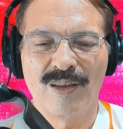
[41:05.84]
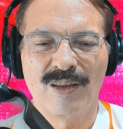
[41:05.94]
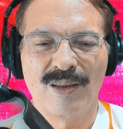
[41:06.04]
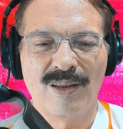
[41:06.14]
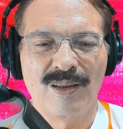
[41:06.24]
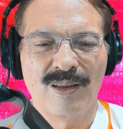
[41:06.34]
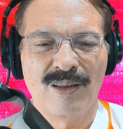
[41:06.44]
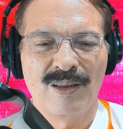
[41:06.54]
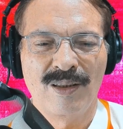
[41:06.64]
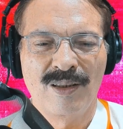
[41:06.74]

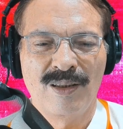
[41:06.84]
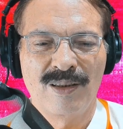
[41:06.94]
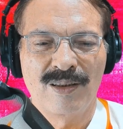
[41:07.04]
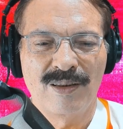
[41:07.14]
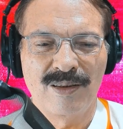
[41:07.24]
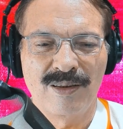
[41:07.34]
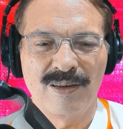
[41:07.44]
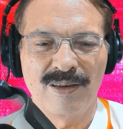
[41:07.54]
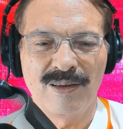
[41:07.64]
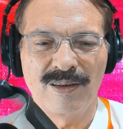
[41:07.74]

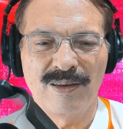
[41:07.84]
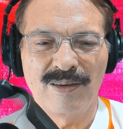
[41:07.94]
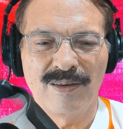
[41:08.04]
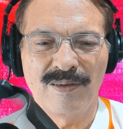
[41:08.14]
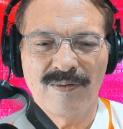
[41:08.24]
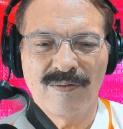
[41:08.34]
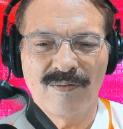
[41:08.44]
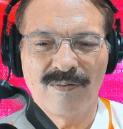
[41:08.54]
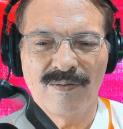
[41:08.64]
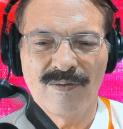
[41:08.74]

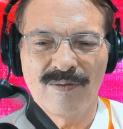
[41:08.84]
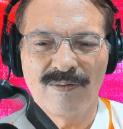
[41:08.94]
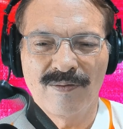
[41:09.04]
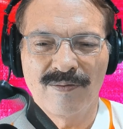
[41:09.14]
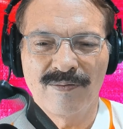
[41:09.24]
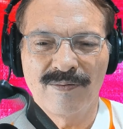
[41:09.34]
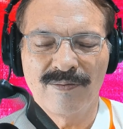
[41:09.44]
(no one is talking)